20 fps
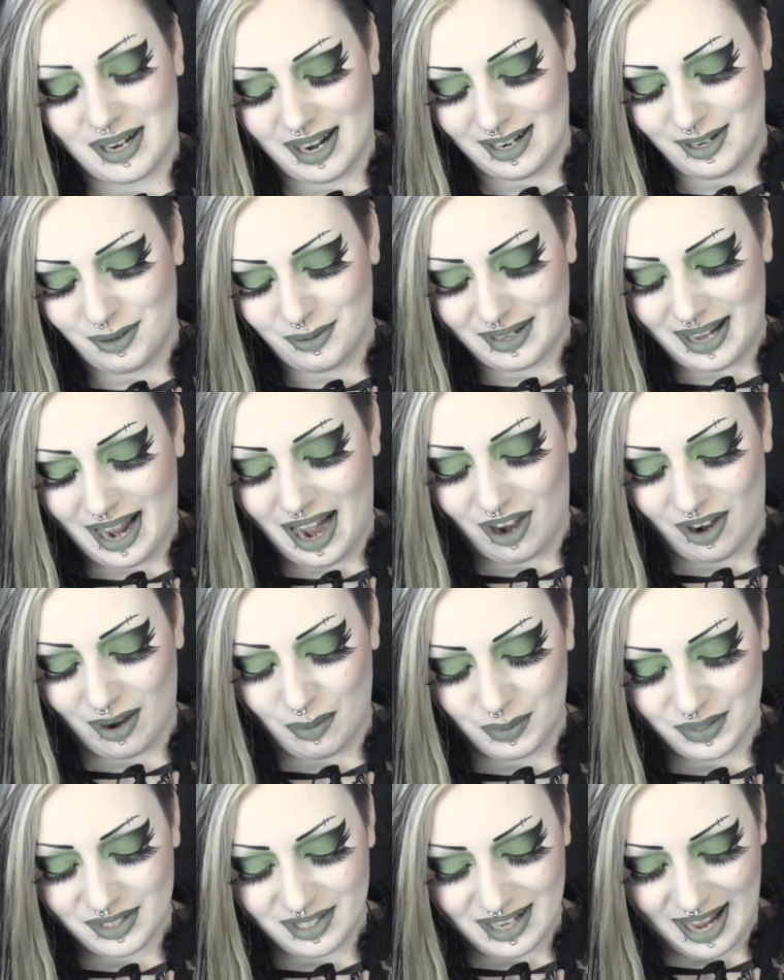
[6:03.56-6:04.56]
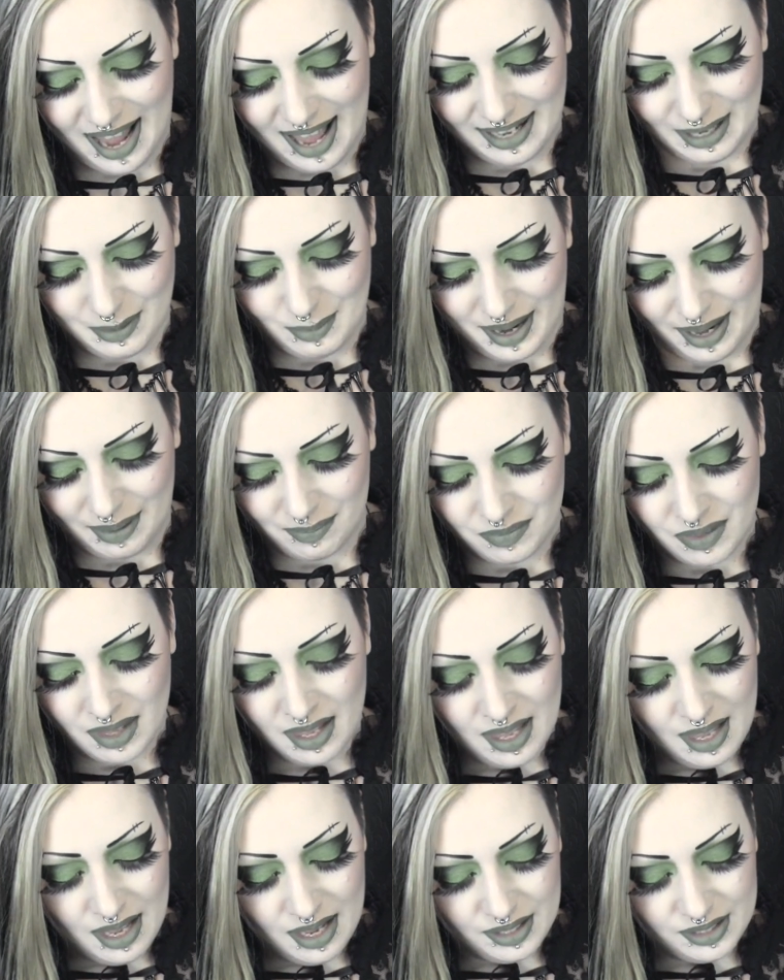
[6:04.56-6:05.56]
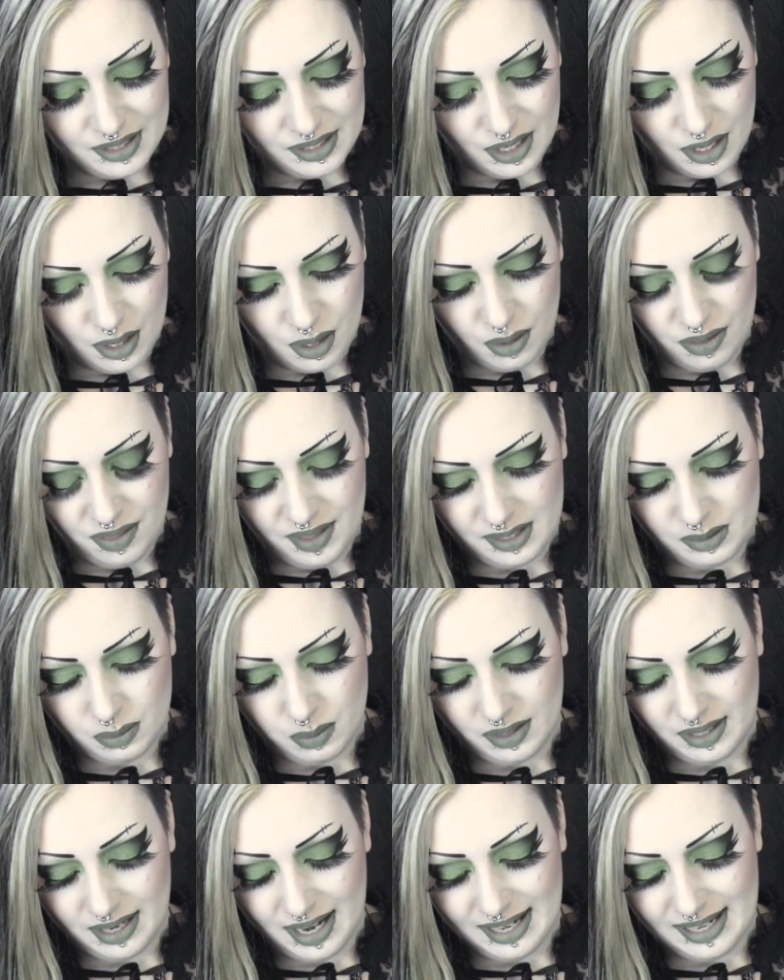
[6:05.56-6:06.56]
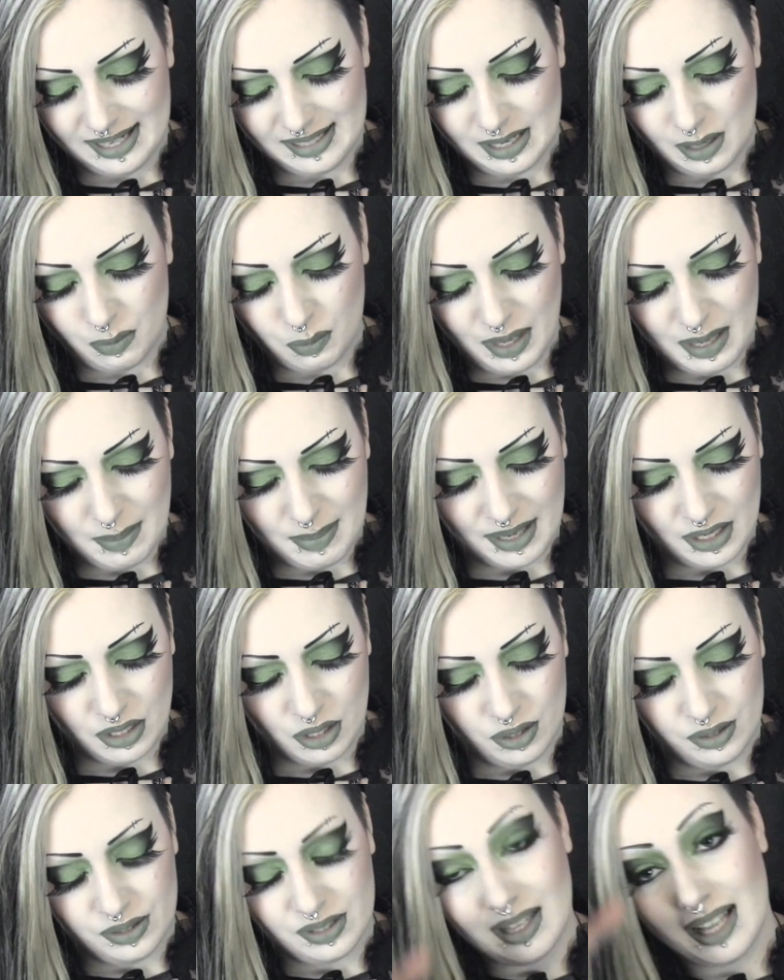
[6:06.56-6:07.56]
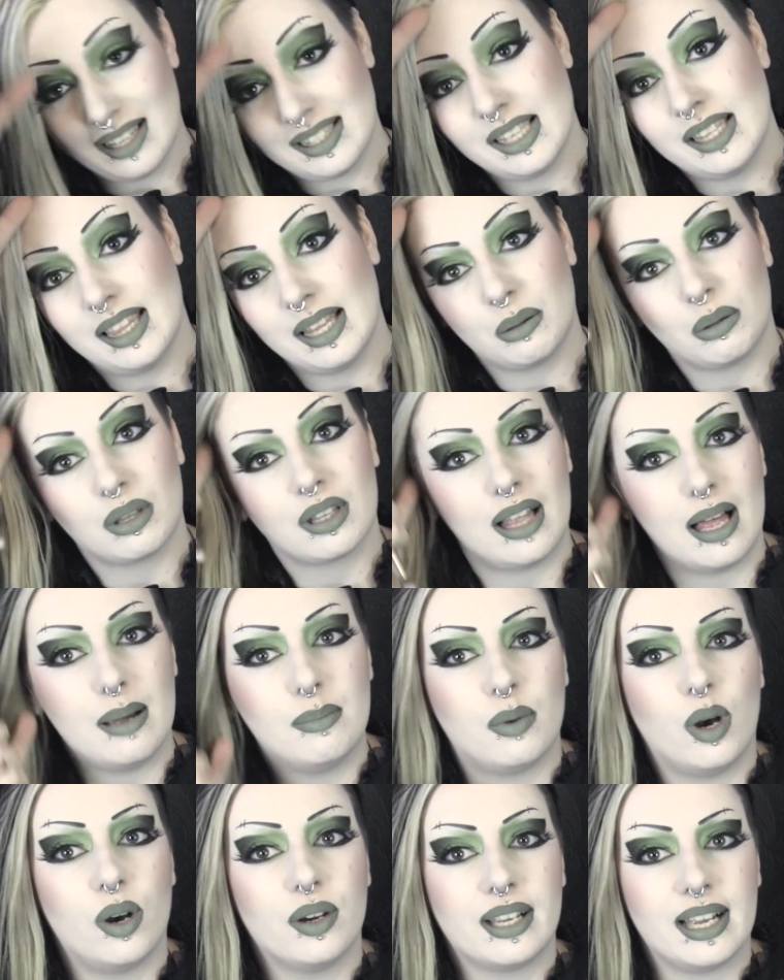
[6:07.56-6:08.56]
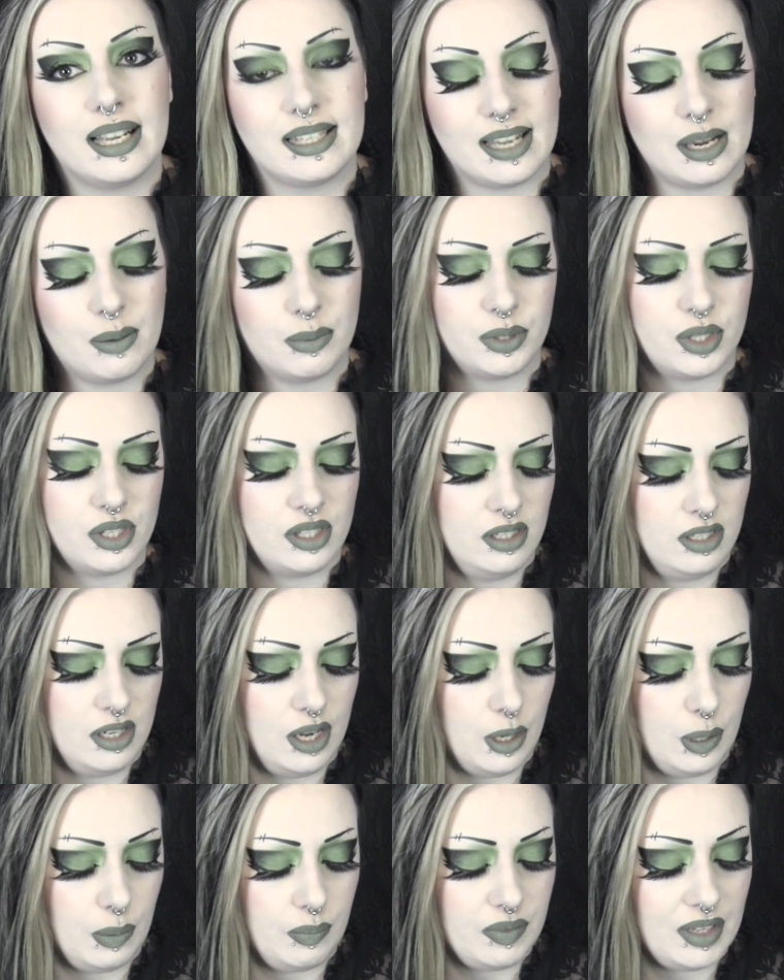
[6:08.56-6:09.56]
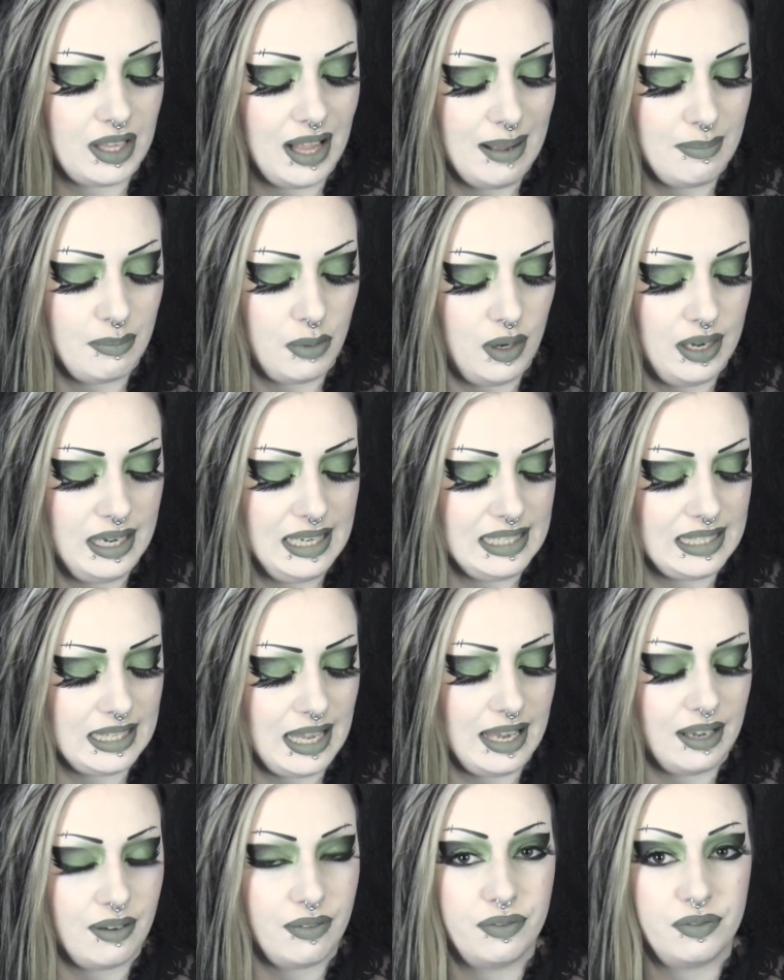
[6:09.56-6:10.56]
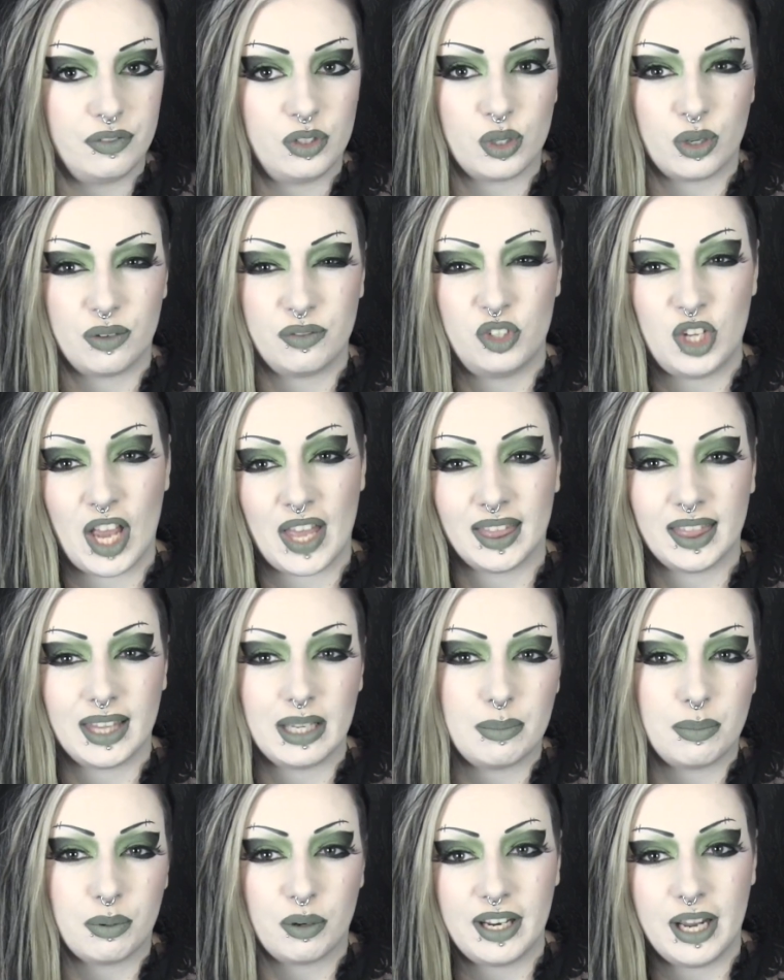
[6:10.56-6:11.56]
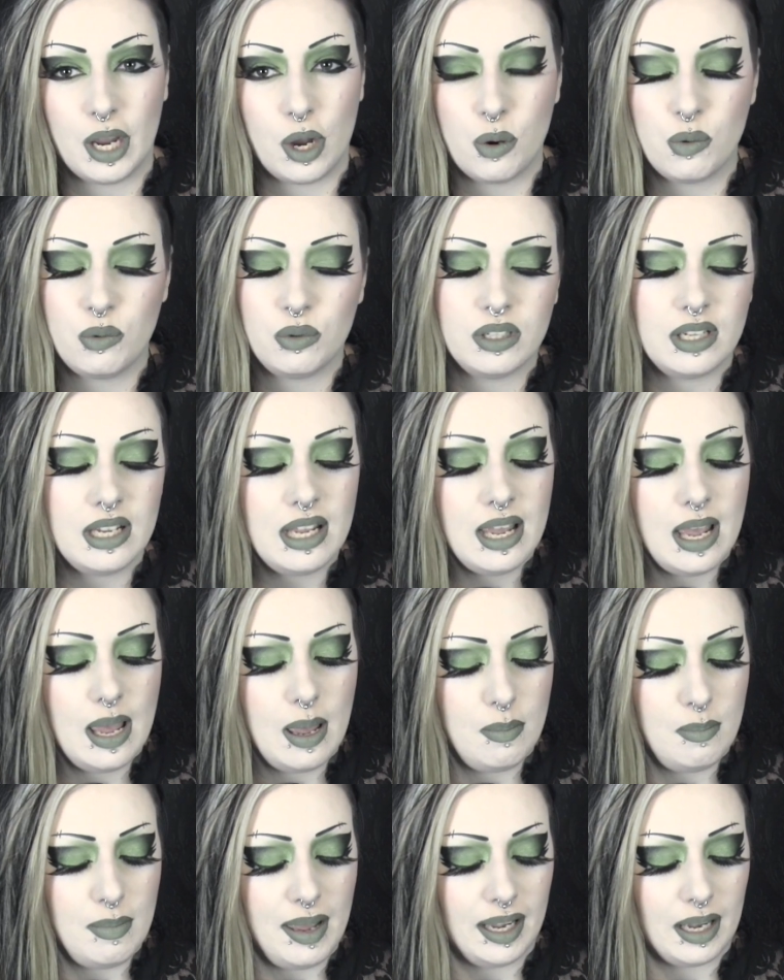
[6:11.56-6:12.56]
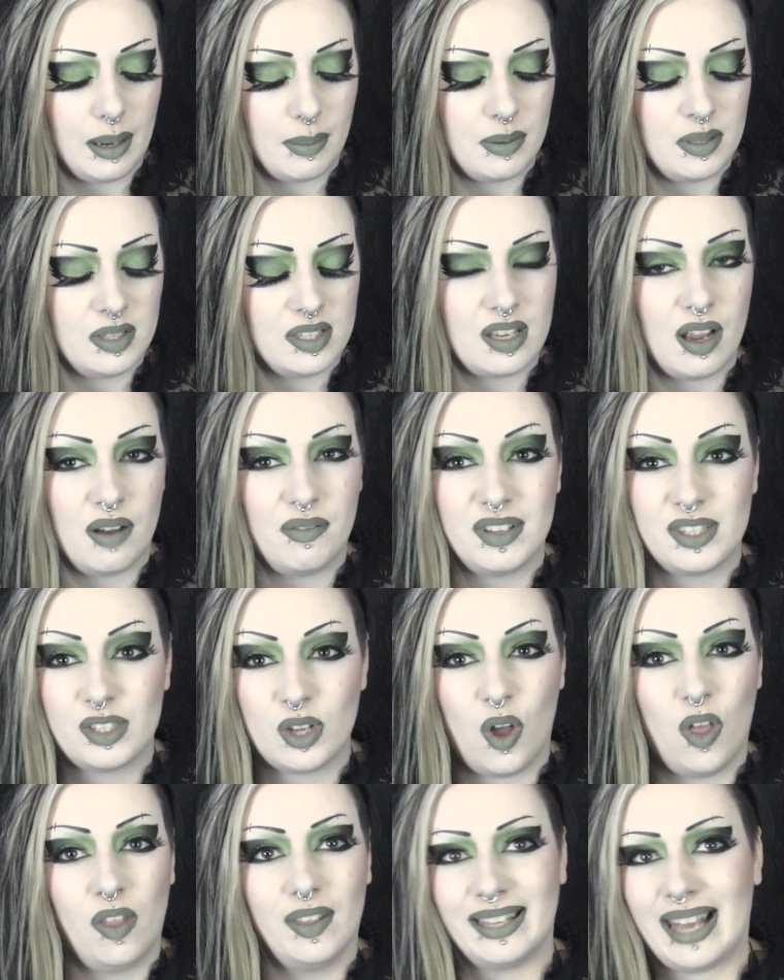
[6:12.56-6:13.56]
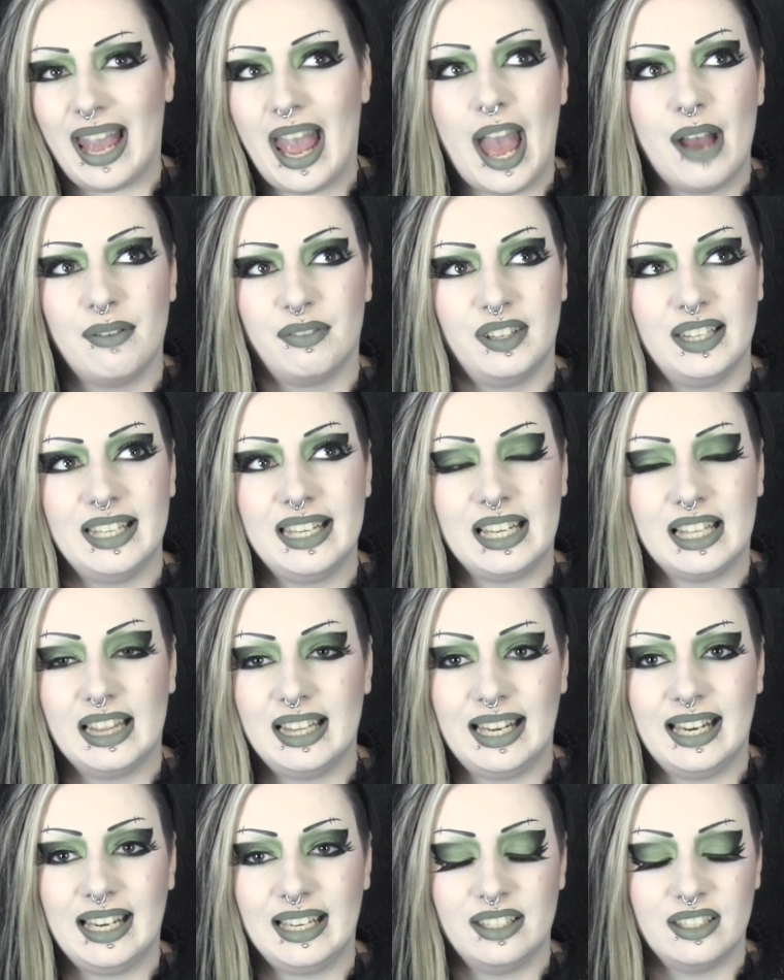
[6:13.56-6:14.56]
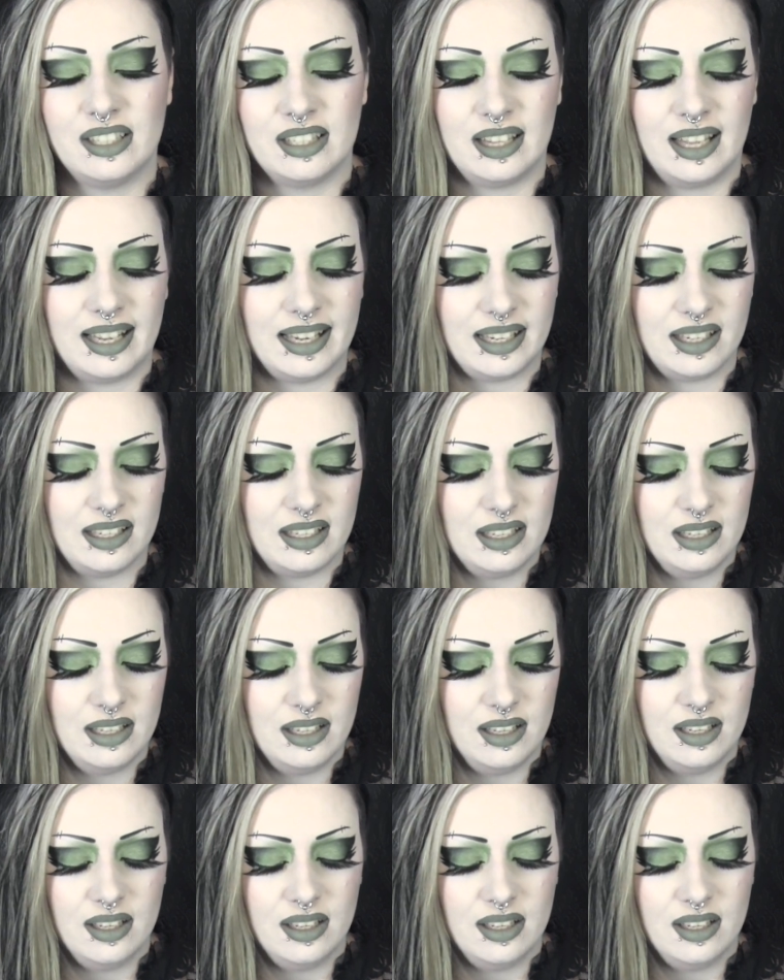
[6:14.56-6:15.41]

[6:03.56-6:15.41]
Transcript: but I don't care, I wanted it anyway. So this one is a wee bit used. That's the thing with Glambot, in case anyone doesn't know. Glambot is like sort of gently pre-owned makeup and stuff. It's all like heavily cleaned and like,